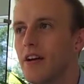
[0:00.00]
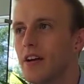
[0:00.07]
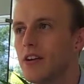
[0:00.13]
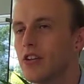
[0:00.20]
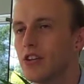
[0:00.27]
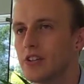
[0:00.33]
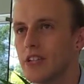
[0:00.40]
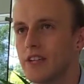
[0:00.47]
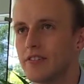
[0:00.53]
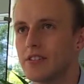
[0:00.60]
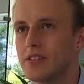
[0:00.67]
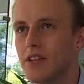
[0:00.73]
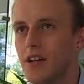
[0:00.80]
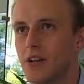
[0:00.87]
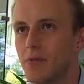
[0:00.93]
just having
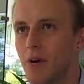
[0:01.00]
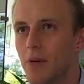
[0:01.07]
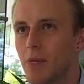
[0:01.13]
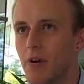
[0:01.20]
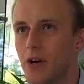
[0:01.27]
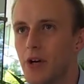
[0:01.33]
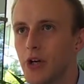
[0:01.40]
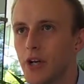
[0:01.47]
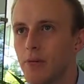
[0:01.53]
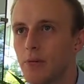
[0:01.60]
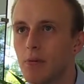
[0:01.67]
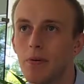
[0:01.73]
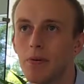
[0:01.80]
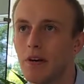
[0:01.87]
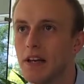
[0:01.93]
started my apprenticeship
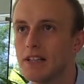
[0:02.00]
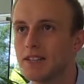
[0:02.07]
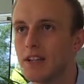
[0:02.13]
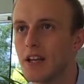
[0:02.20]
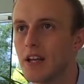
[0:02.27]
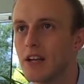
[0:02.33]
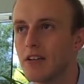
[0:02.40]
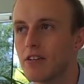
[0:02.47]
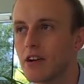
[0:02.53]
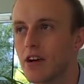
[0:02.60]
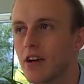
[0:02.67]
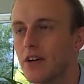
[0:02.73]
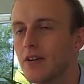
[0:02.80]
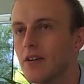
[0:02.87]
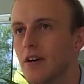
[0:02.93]
less than a year
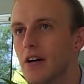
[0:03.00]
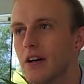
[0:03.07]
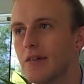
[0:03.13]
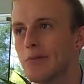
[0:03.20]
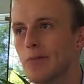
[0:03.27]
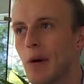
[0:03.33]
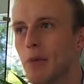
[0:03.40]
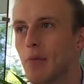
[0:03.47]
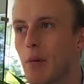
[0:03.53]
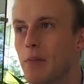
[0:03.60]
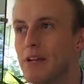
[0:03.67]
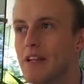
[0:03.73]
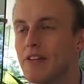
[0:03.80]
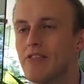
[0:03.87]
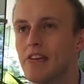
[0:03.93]
ago, I
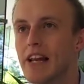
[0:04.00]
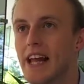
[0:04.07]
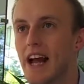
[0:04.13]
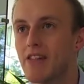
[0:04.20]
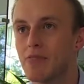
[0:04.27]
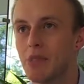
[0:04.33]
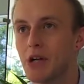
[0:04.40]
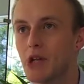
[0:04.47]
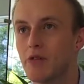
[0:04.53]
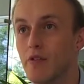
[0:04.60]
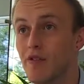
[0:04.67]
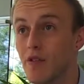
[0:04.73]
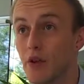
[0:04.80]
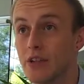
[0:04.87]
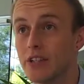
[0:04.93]
probably didn't really have much of a
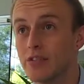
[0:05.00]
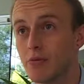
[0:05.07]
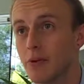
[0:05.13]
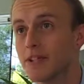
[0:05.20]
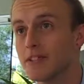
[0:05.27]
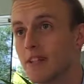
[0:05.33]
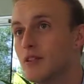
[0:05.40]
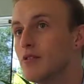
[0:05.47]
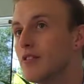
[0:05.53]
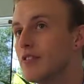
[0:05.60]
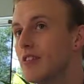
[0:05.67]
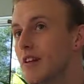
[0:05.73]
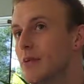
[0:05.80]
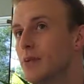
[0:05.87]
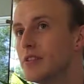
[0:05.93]
voice for
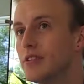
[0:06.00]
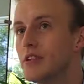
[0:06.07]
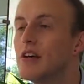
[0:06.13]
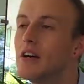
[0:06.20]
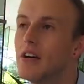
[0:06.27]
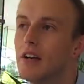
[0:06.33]
myself. I was